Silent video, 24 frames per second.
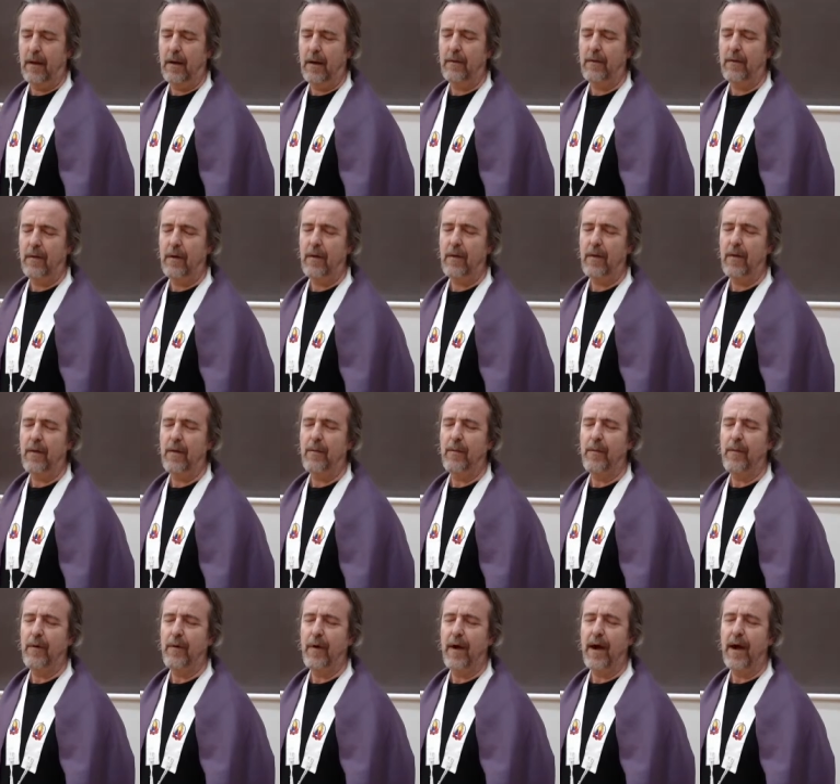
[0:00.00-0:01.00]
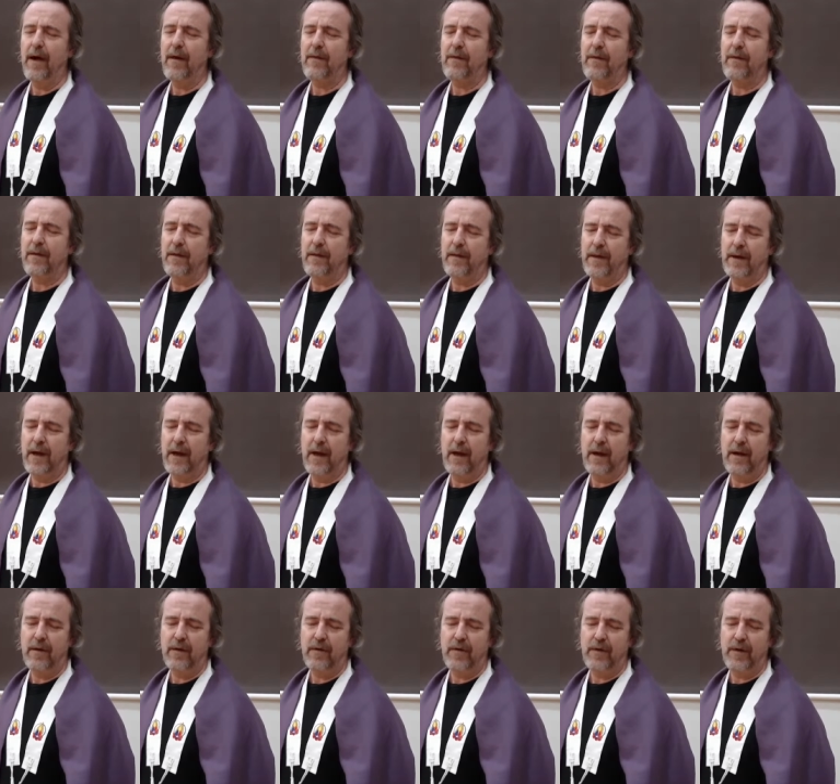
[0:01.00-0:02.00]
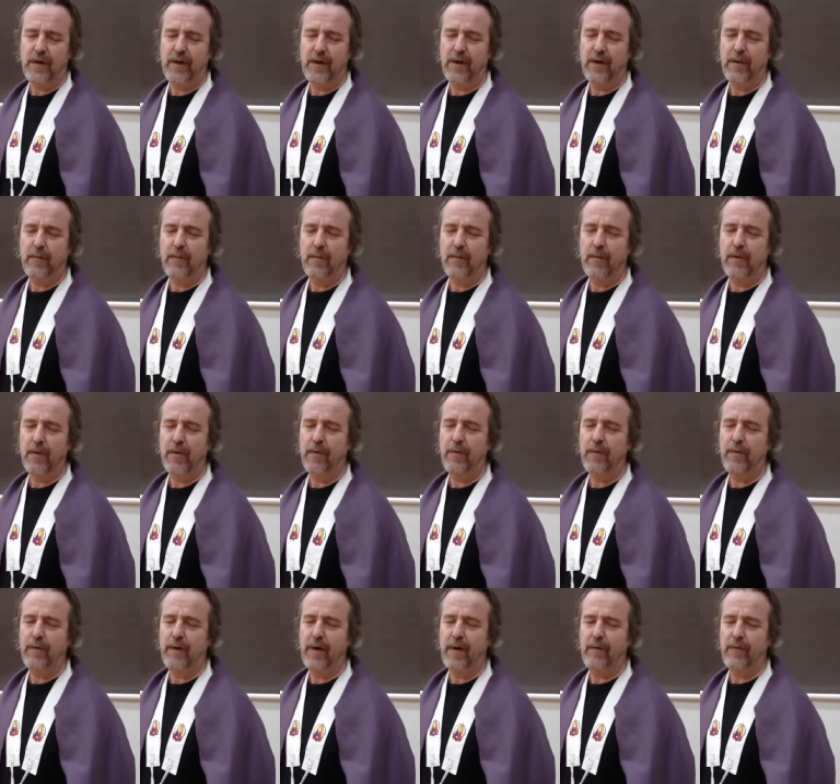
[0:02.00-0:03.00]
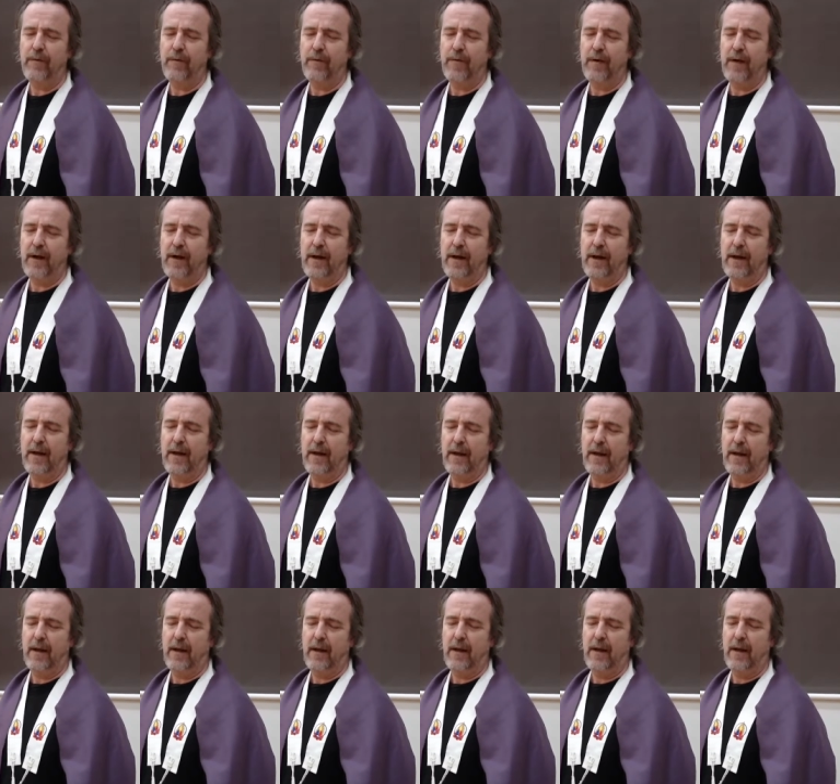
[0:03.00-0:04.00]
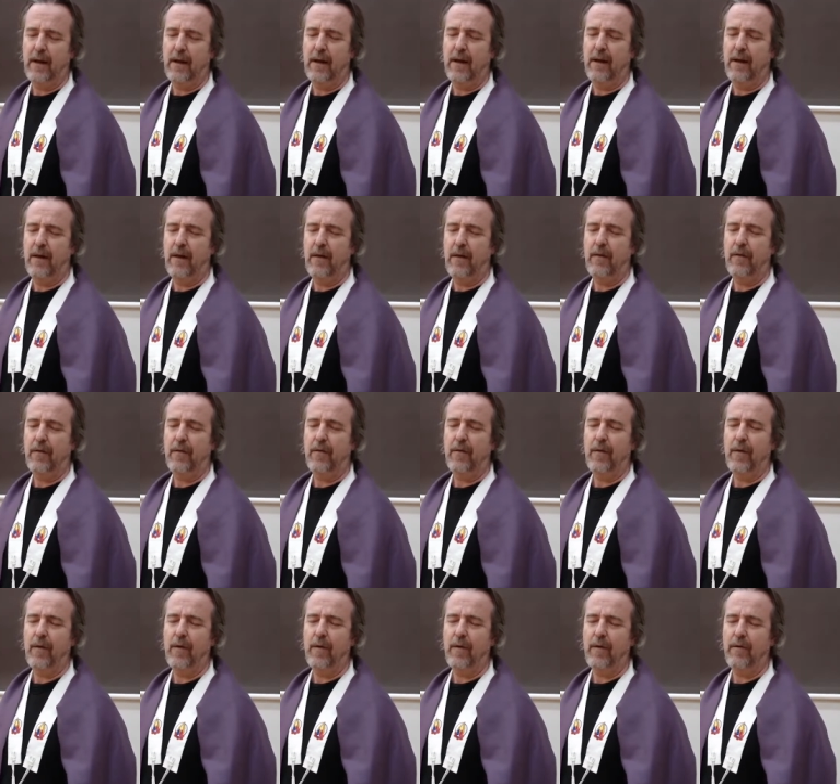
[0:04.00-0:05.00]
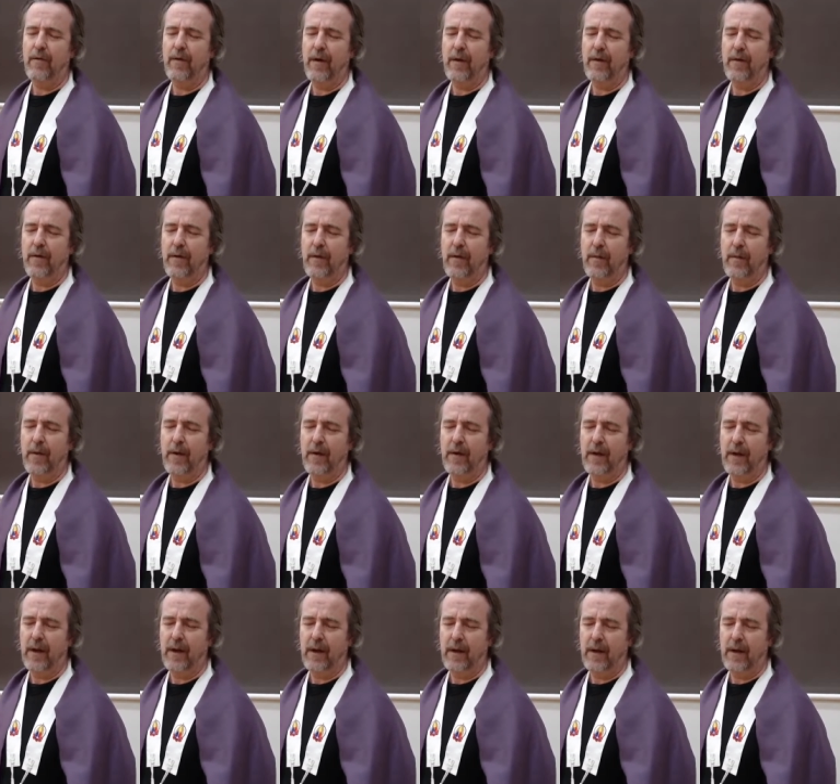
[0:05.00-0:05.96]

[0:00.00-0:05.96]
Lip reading: so that the breath and the energy can move very freely through the front of the body.